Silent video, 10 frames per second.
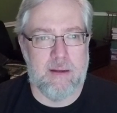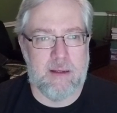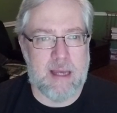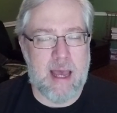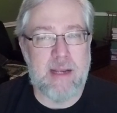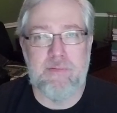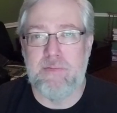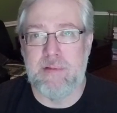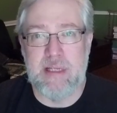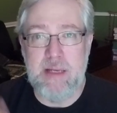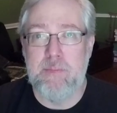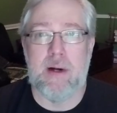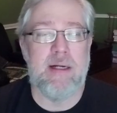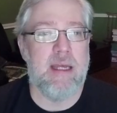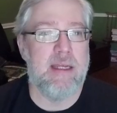kind of
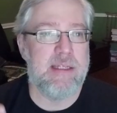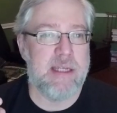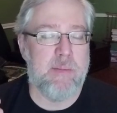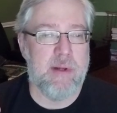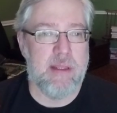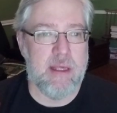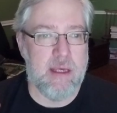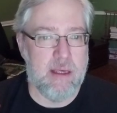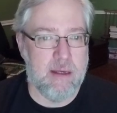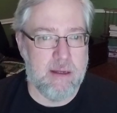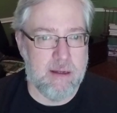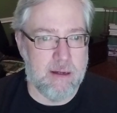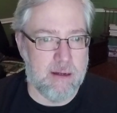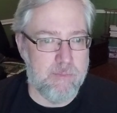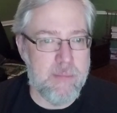debunking some of the
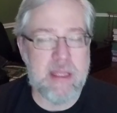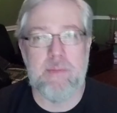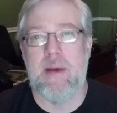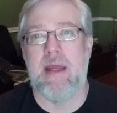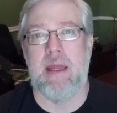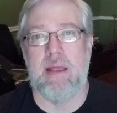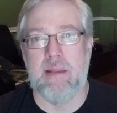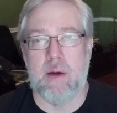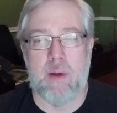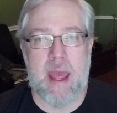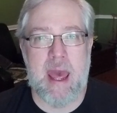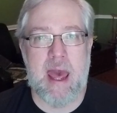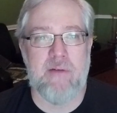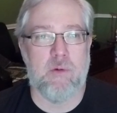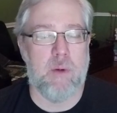myth-making that we
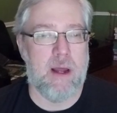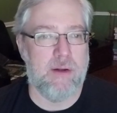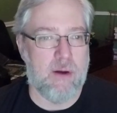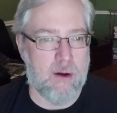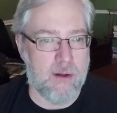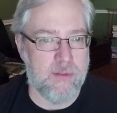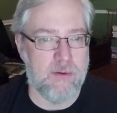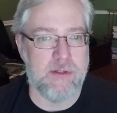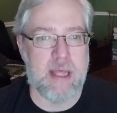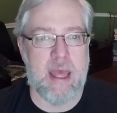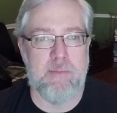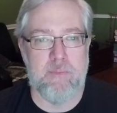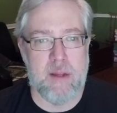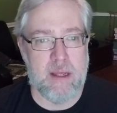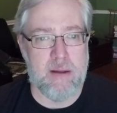have around authors and
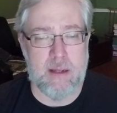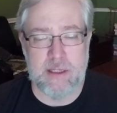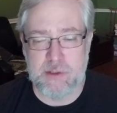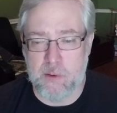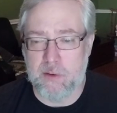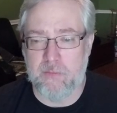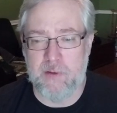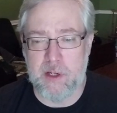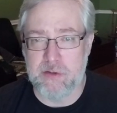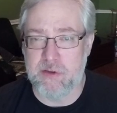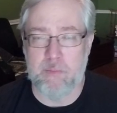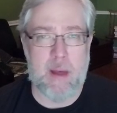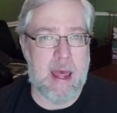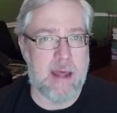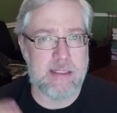historical figures from the
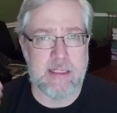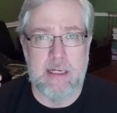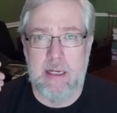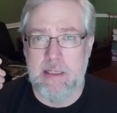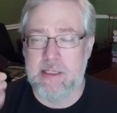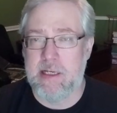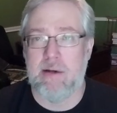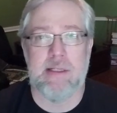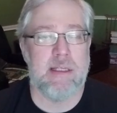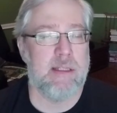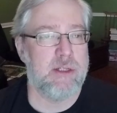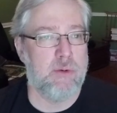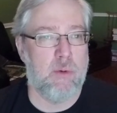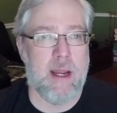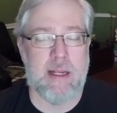past. Sarah said this
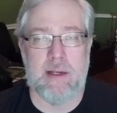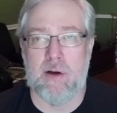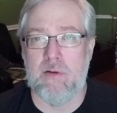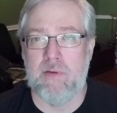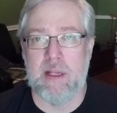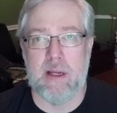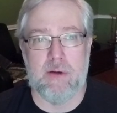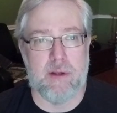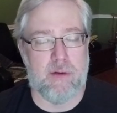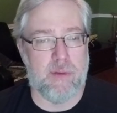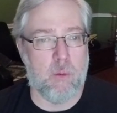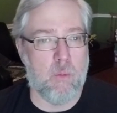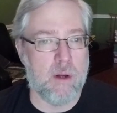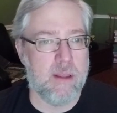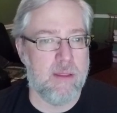great in her video, you know, that
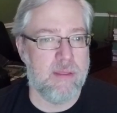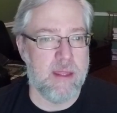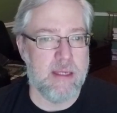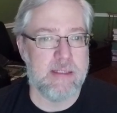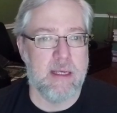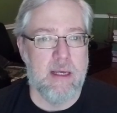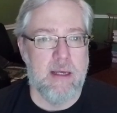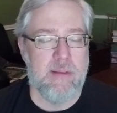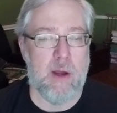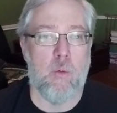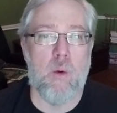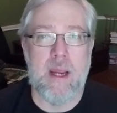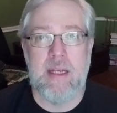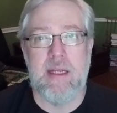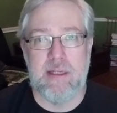one of the things that
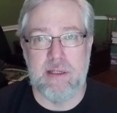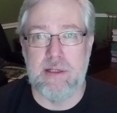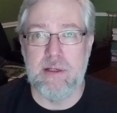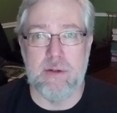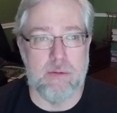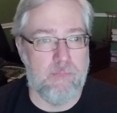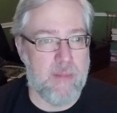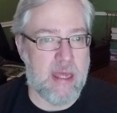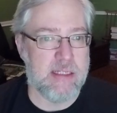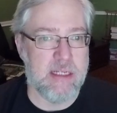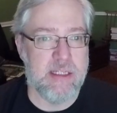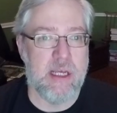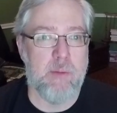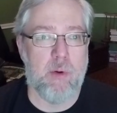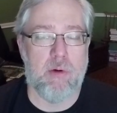we need to do as
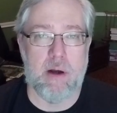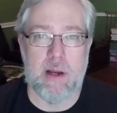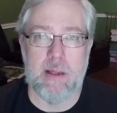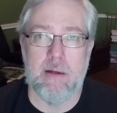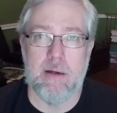contemporary